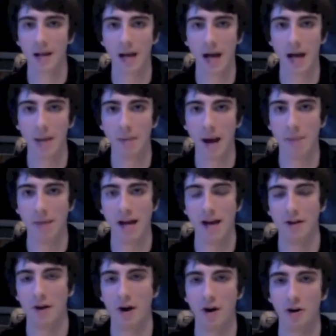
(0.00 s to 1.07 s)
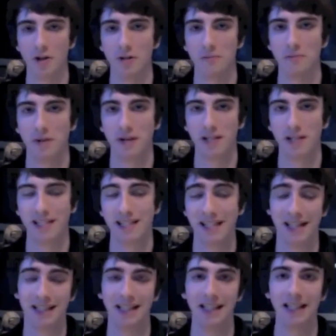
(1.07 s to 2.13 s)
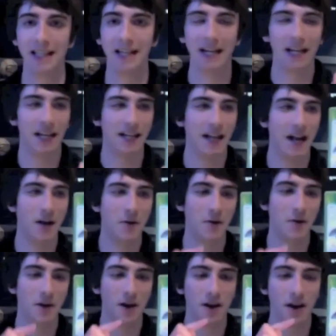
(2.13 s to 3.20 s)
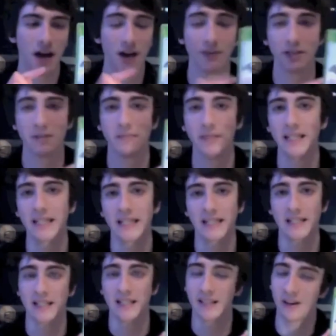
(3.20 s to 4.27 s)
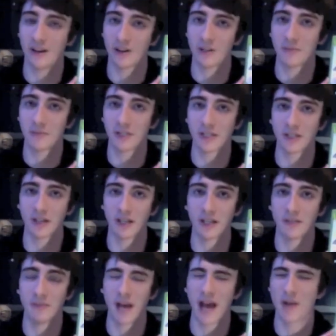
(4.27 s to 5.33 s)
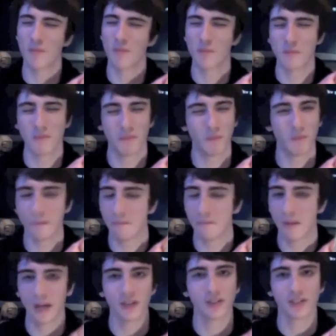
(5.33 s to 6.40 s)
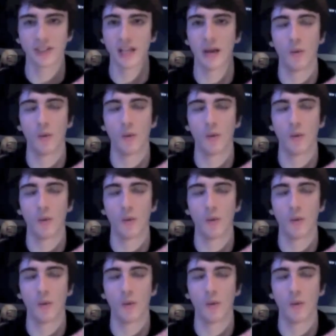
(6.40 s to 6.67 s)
A Batman Arkham City. Now, having completed Arkham Asylum, and may I just say,